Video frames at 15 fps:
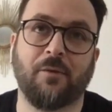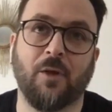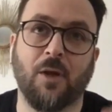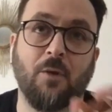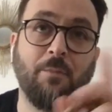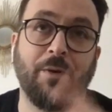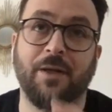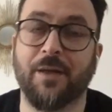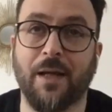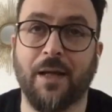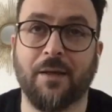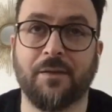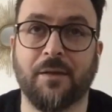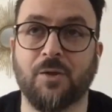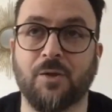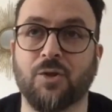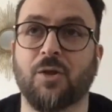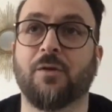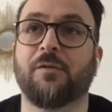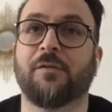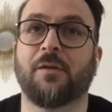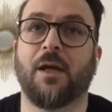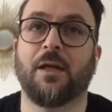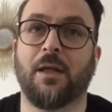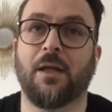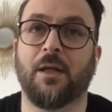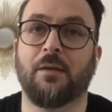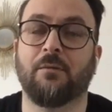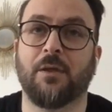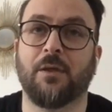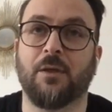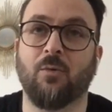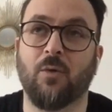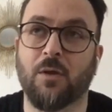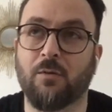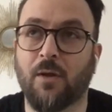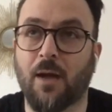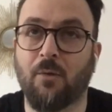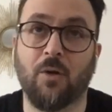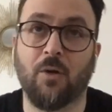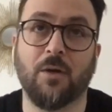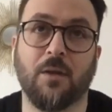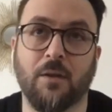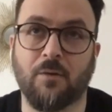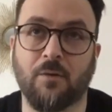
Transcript: I want to compare data extensions, and then it will grab all